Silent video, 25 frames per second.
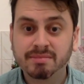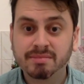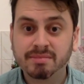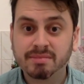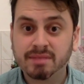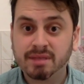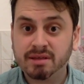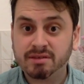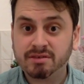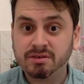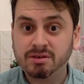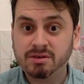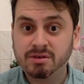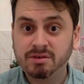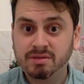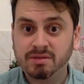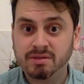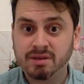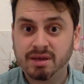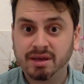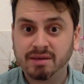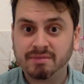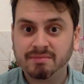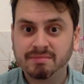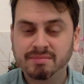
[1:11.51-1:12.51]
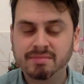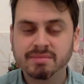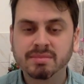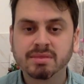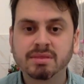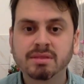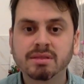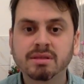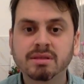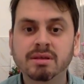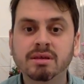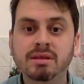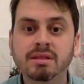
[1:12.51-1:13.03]
That's a good thing.
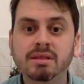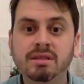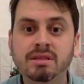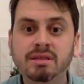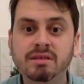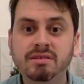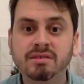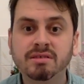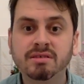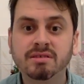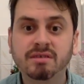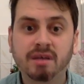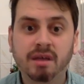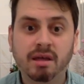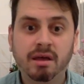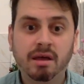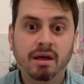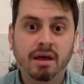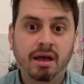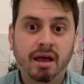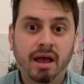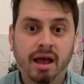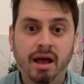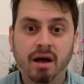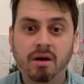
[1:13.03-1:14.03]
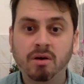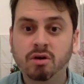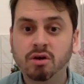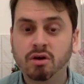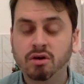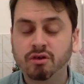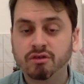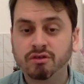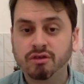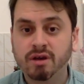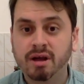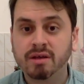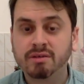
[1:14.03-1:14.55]
This is how
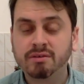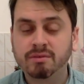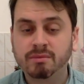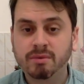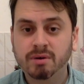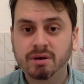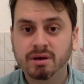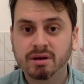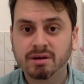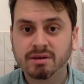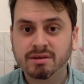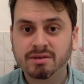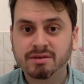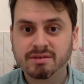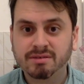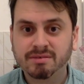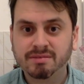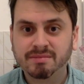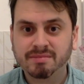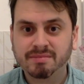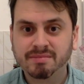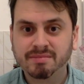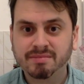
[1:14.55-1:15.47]
contrast works.